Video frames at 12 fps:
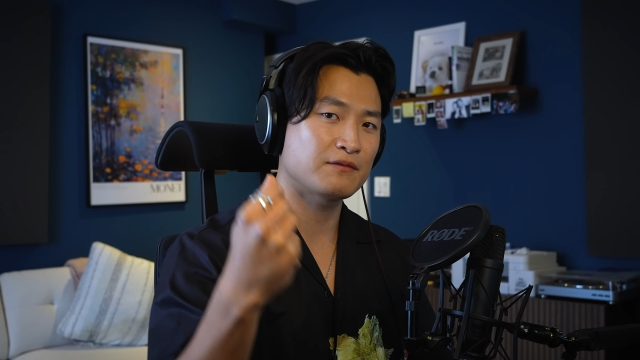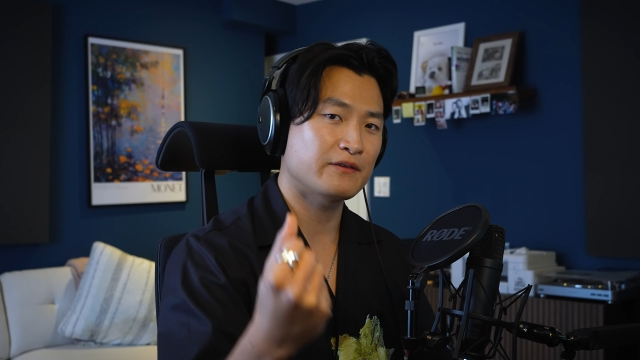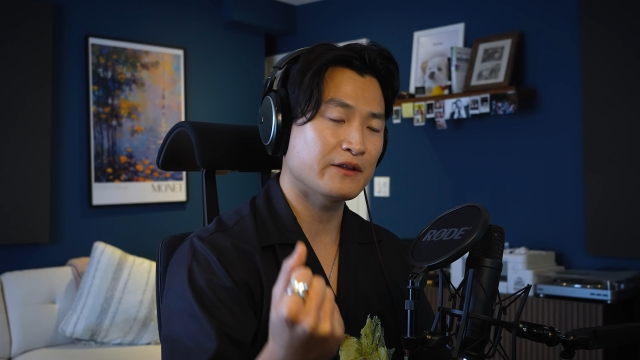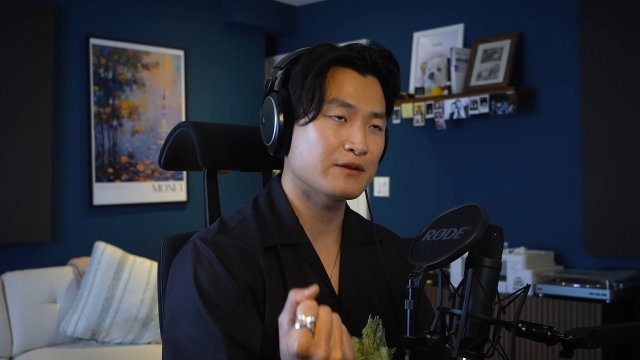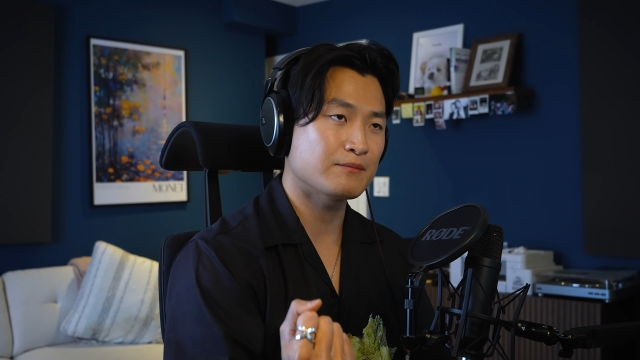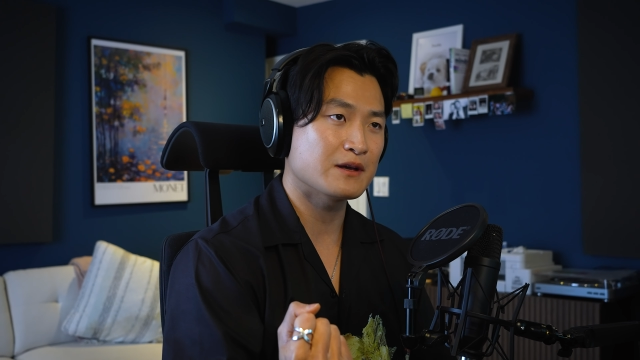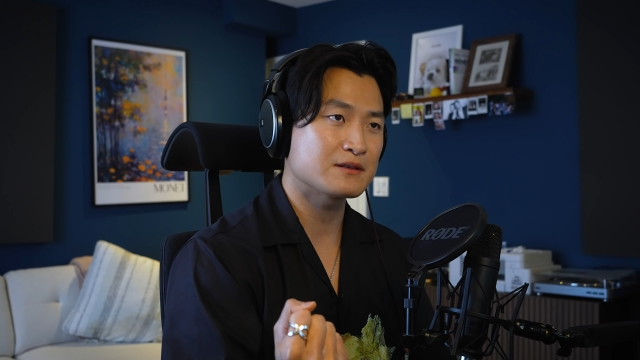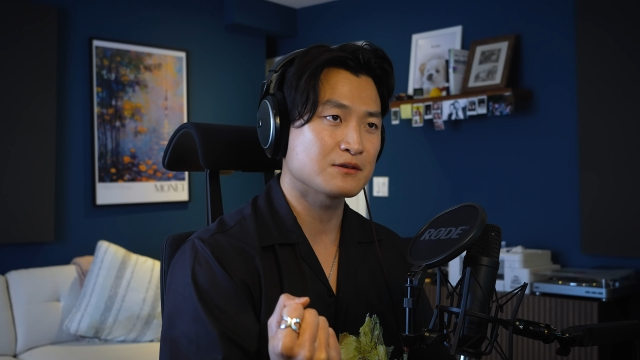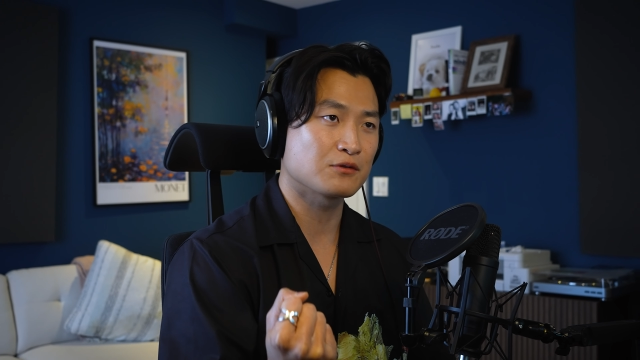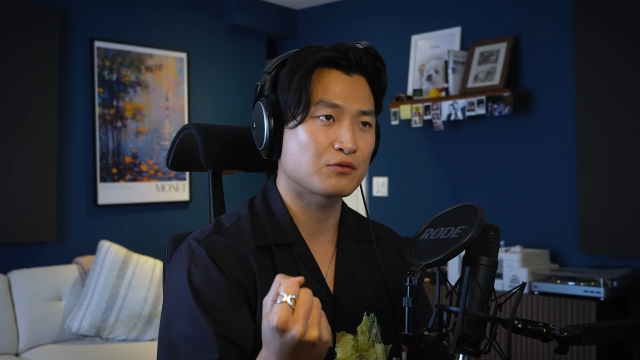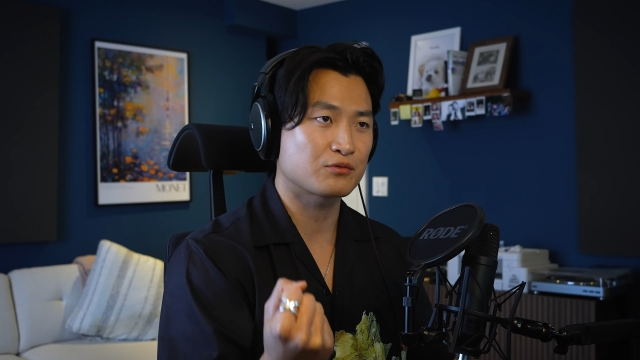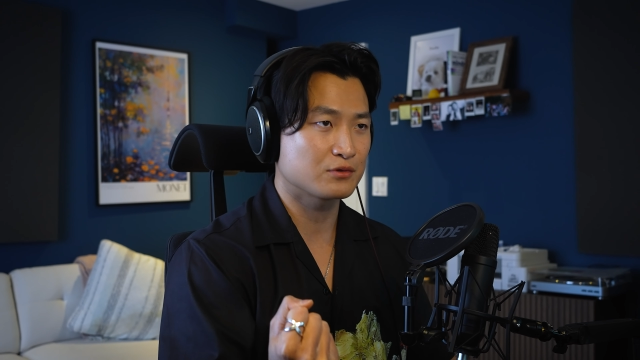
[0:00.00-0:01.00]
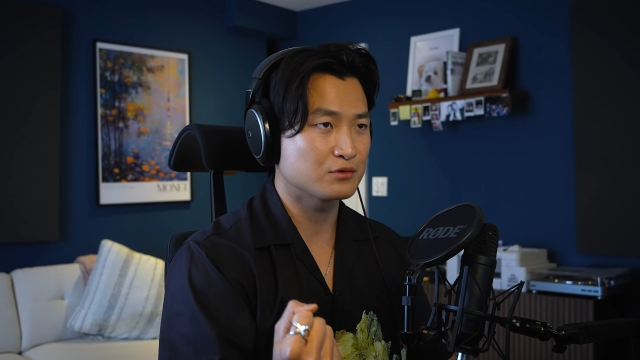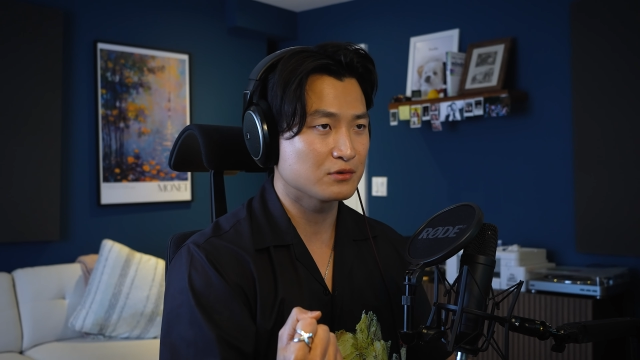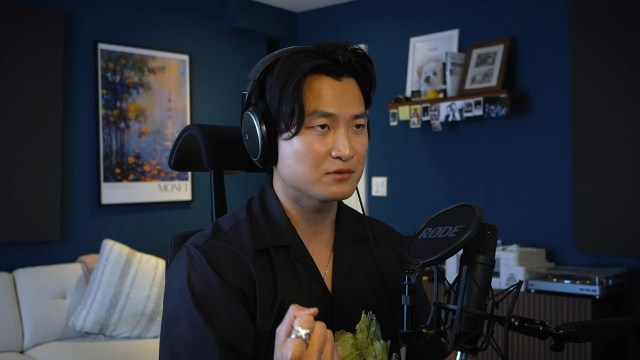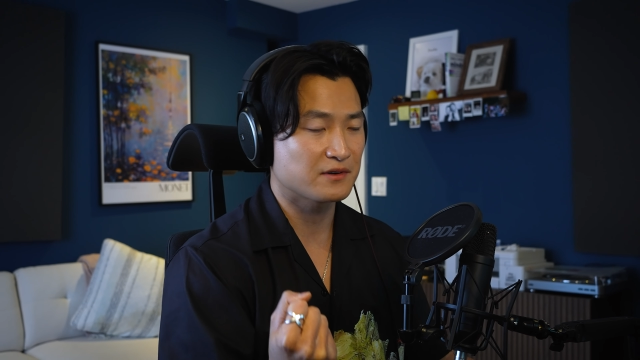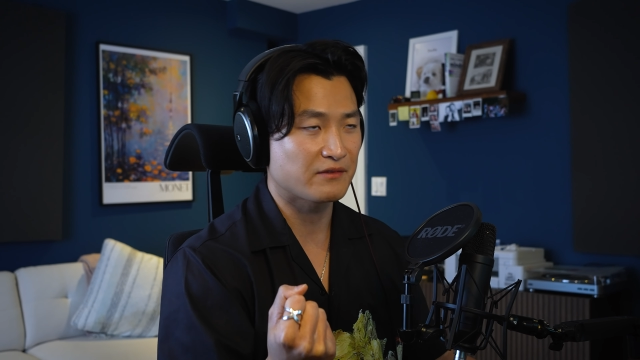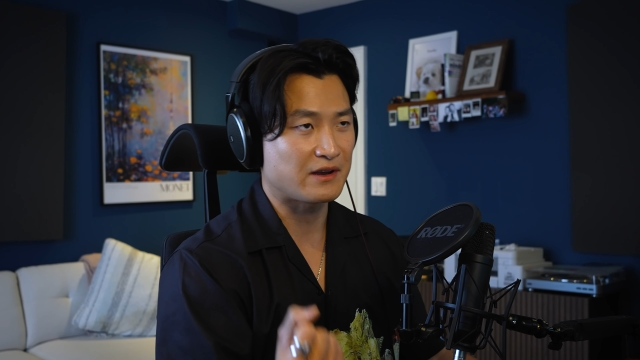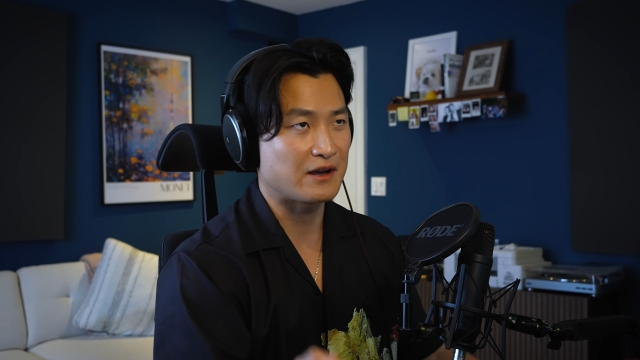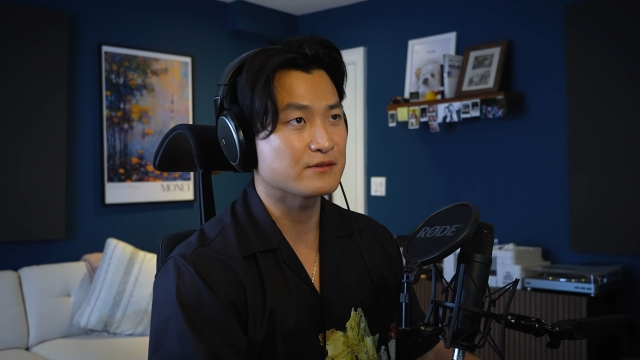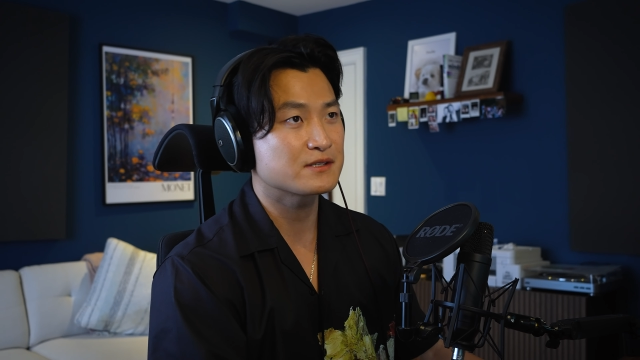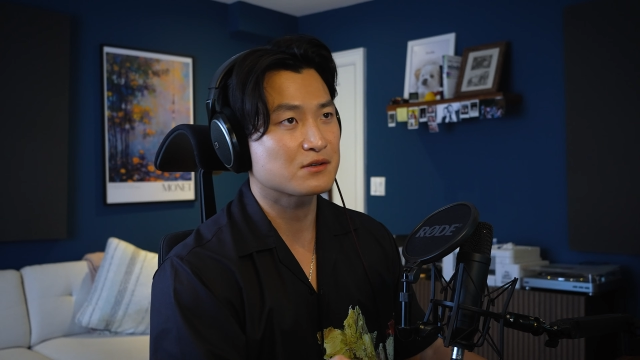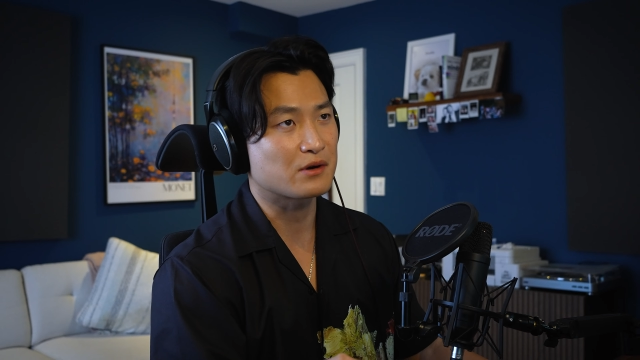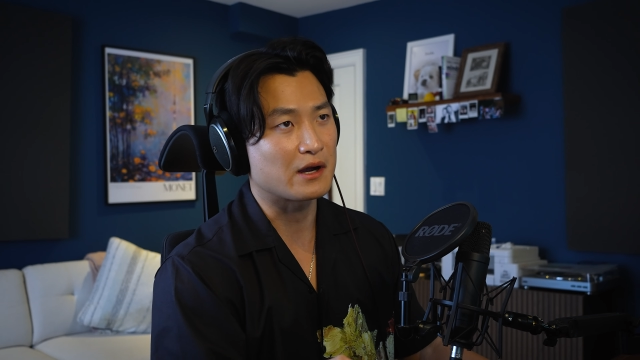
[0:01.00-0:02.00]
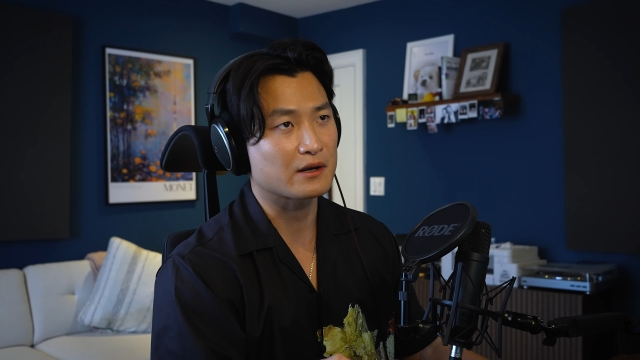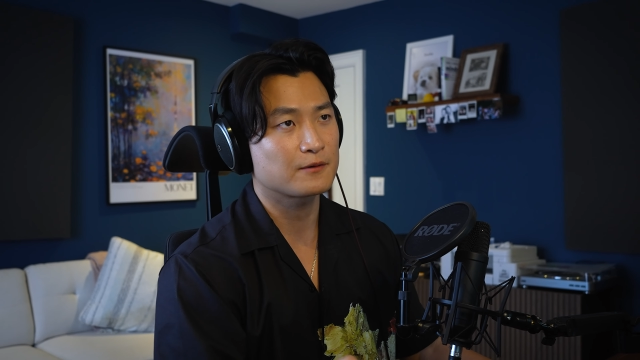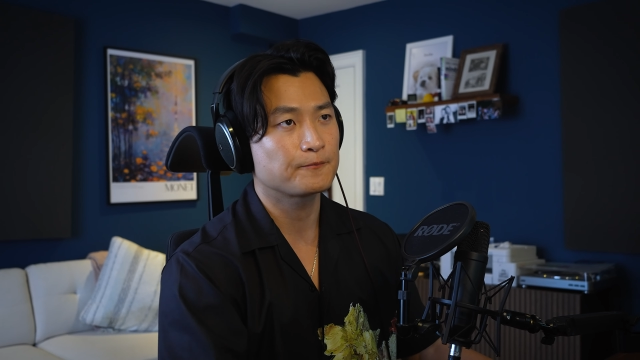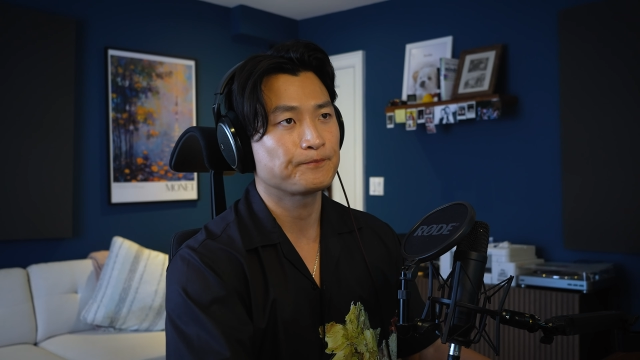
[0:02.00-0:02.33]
fundamental groove of a house track.